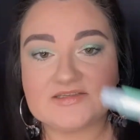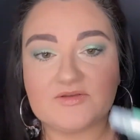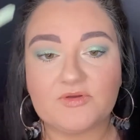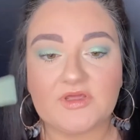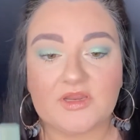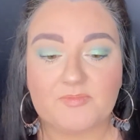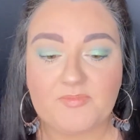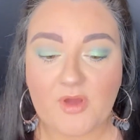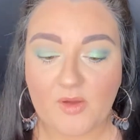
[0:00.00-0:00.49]
we're
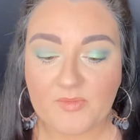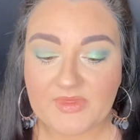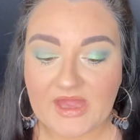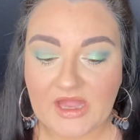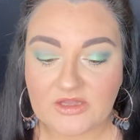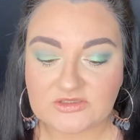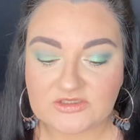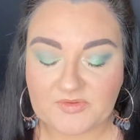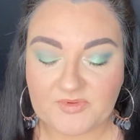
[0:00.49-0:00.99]
going to pop that
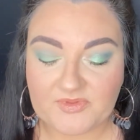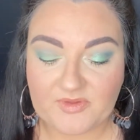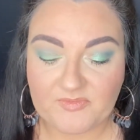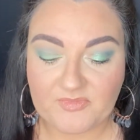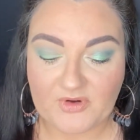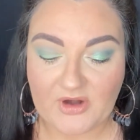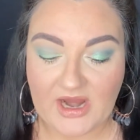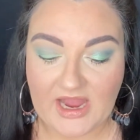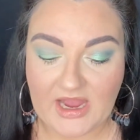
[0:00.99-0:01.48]
on top of the
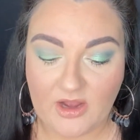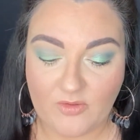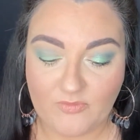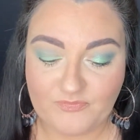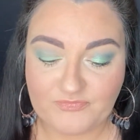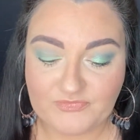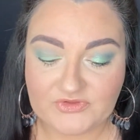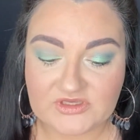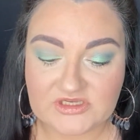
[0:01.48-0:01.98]

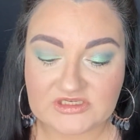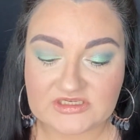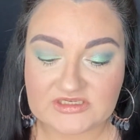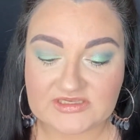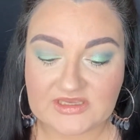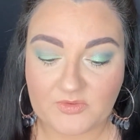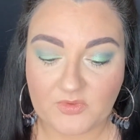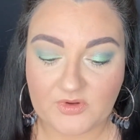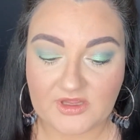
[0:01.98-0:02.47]
brown just because
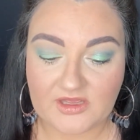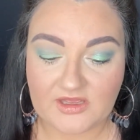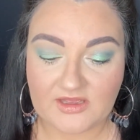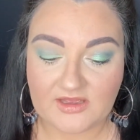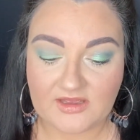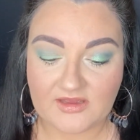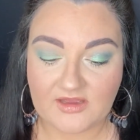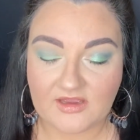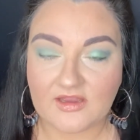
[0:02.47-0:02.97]
I want to
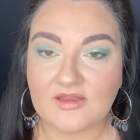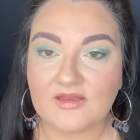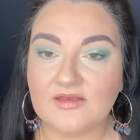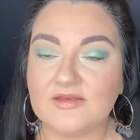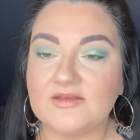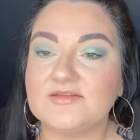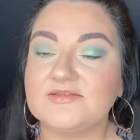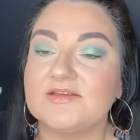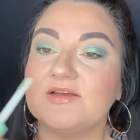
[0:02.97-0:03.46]

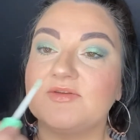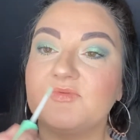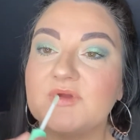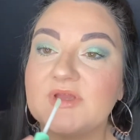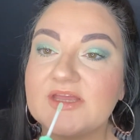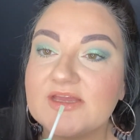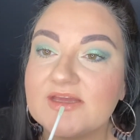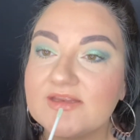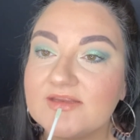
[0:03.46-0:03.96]
see if we
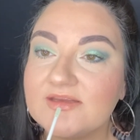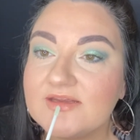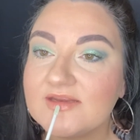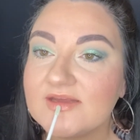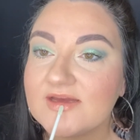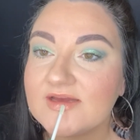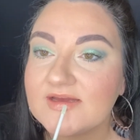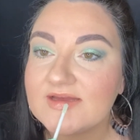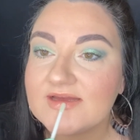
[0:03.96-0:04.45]
can, you
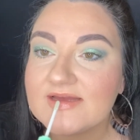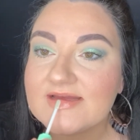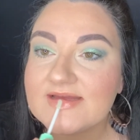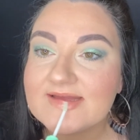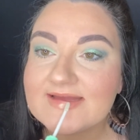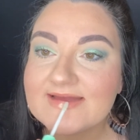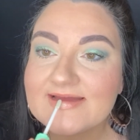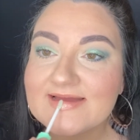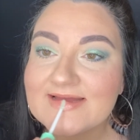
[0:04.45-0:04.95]
know,
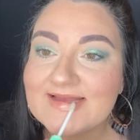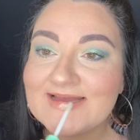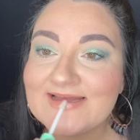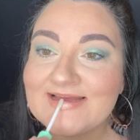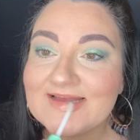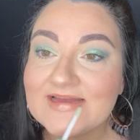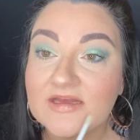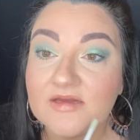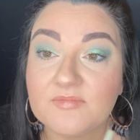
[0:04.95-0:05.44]

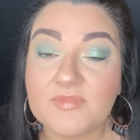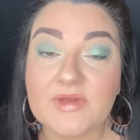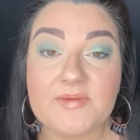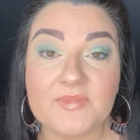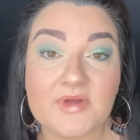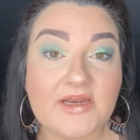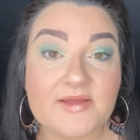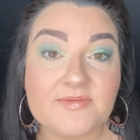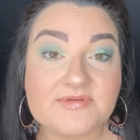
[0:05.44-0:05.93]
make
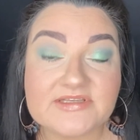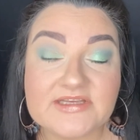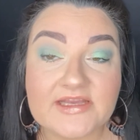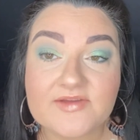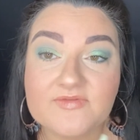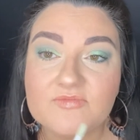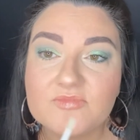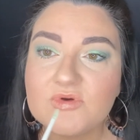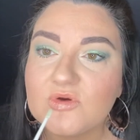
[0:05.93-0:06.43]
my lips sting
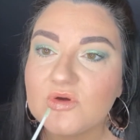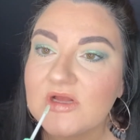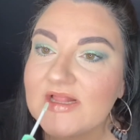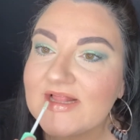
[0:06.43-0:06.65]
even more.